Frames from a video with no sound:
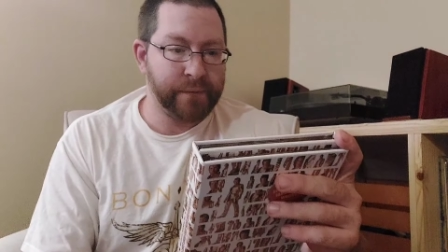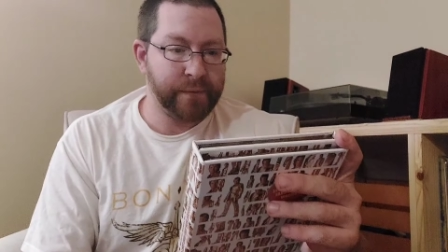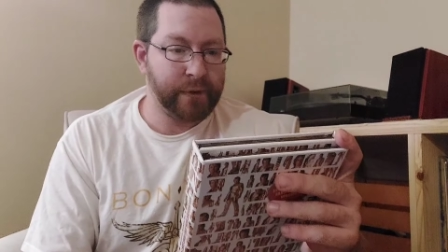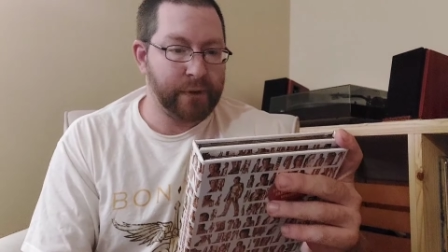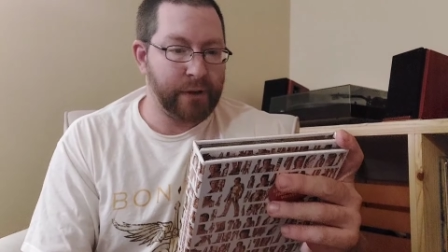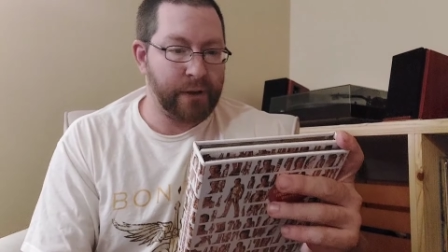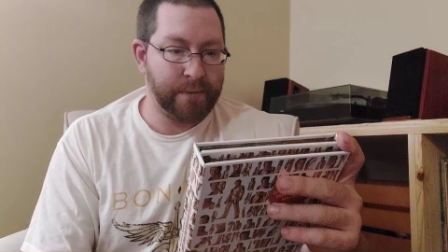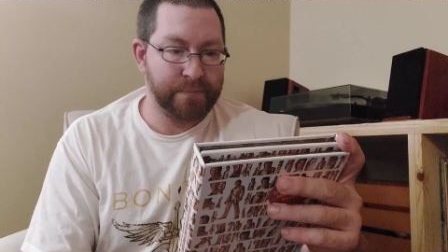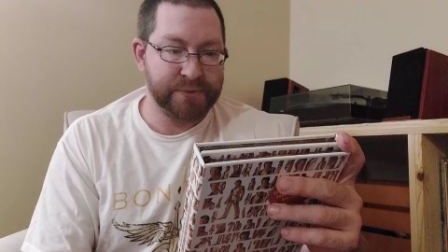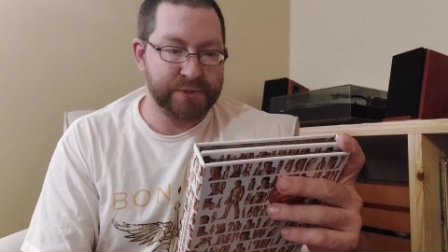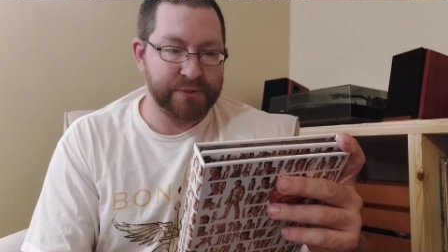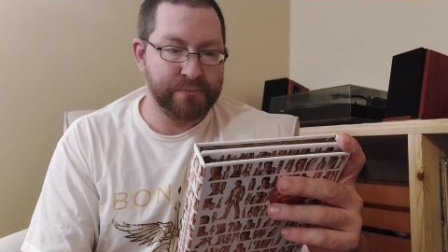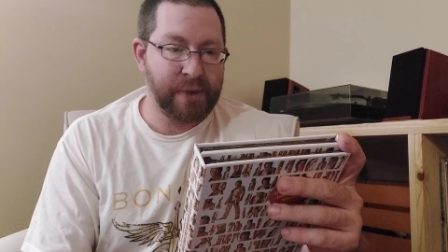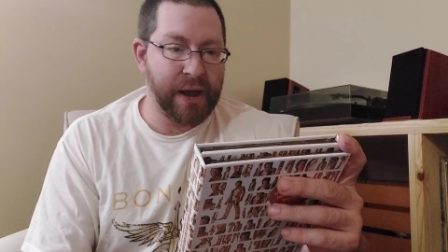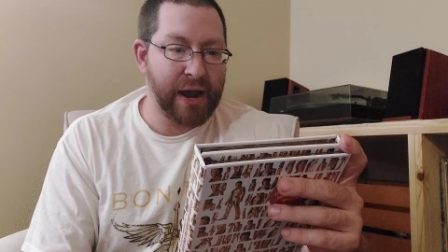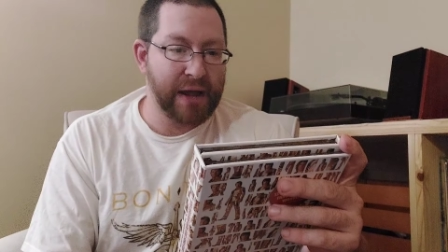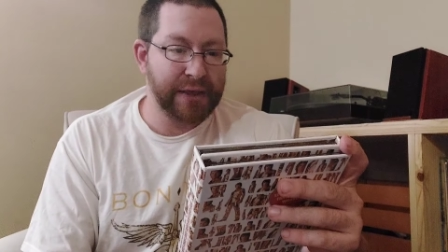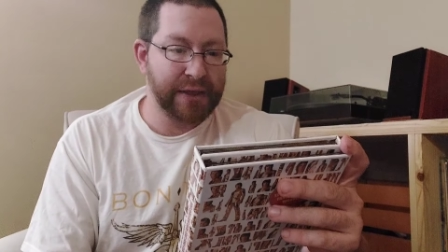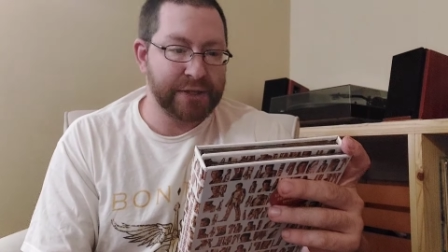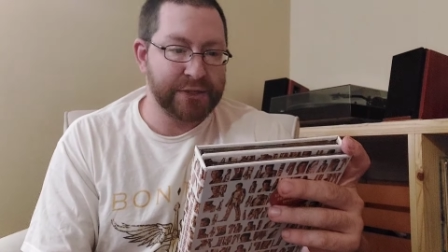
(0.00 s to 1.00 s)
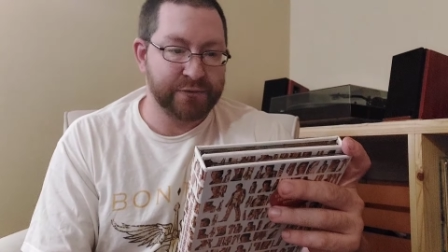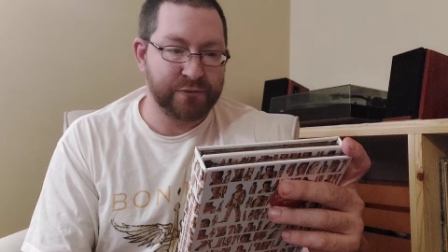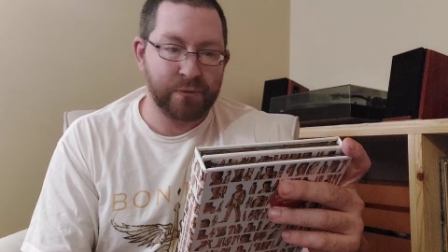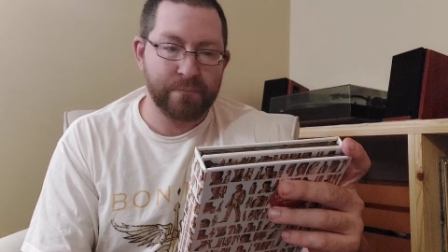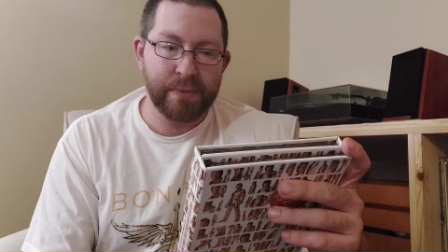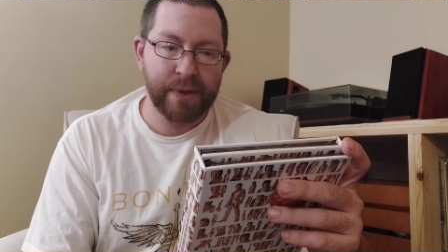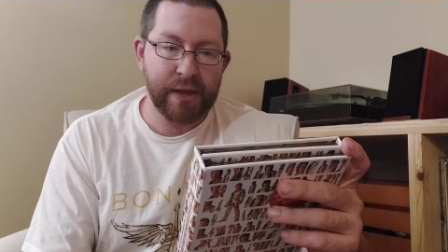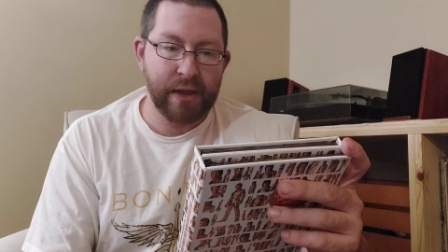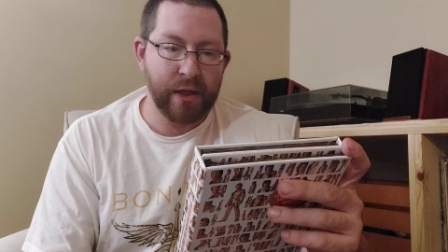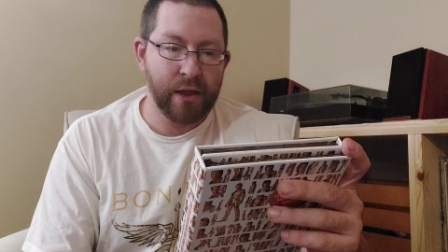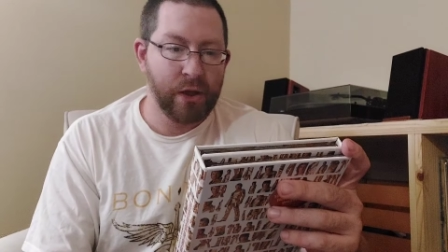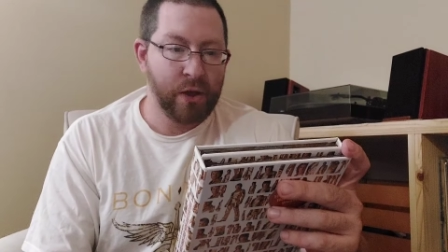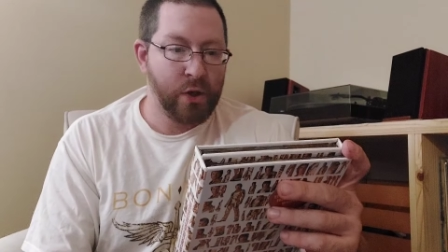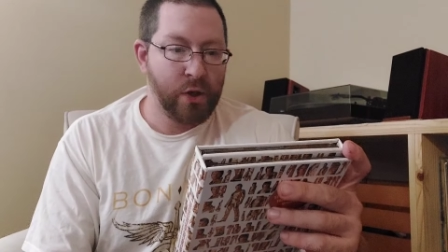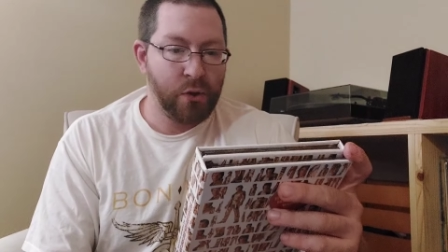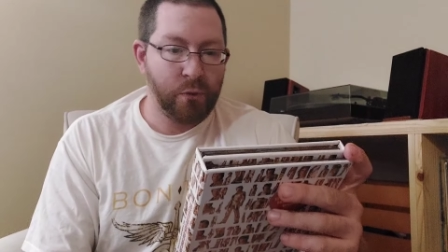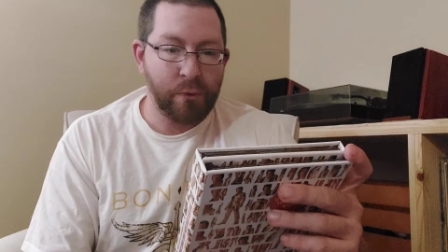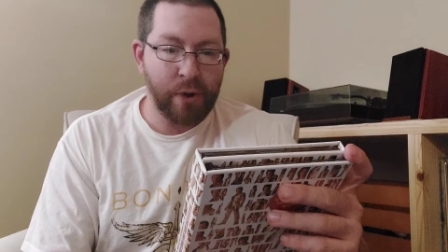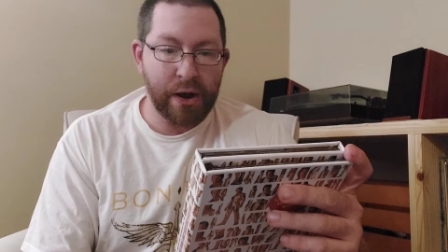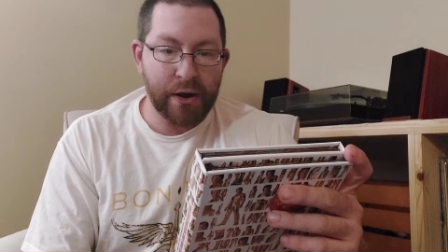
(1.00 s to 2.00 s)
Um, some highlights for me,
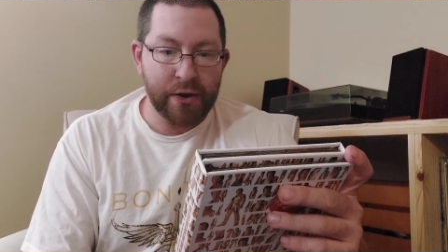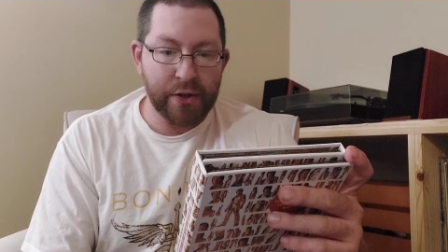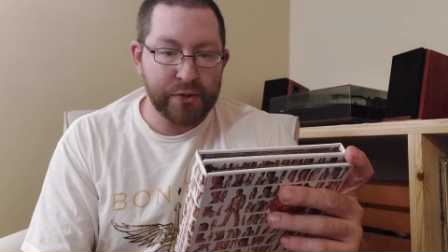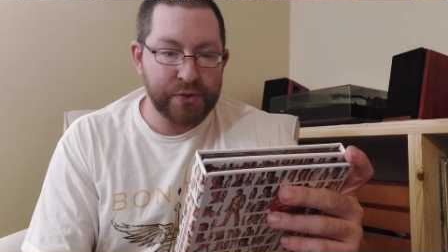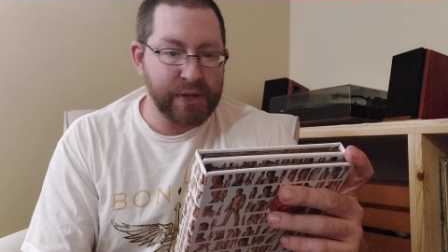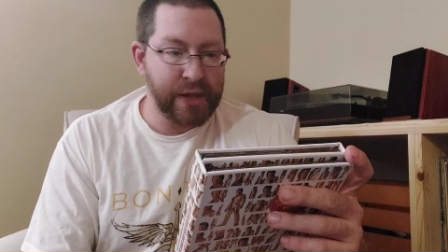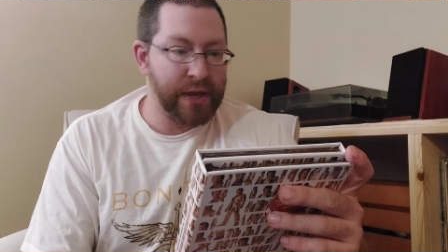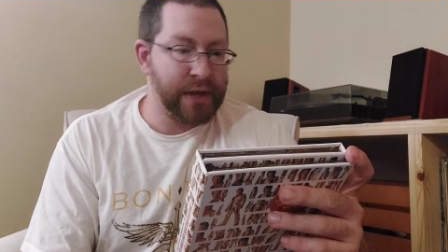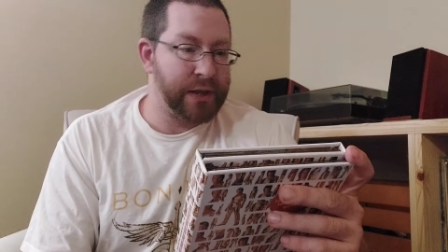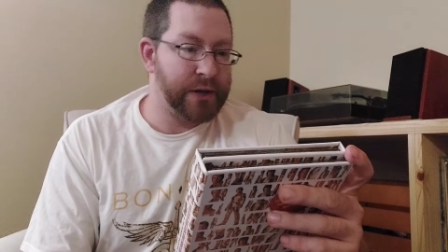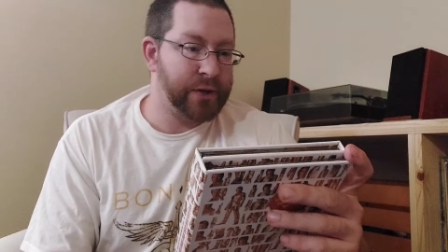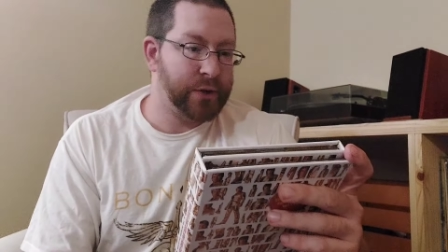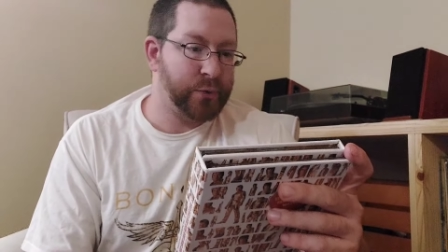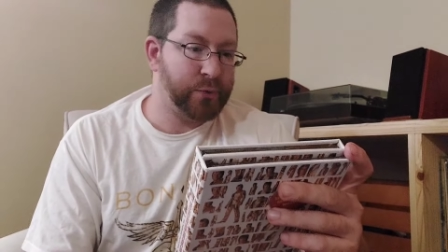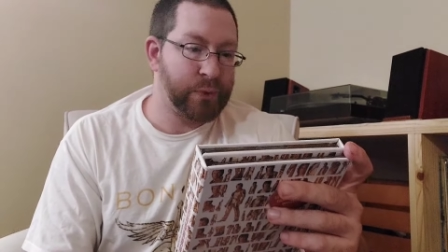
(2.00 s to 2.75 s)
Why Aren't You Dead,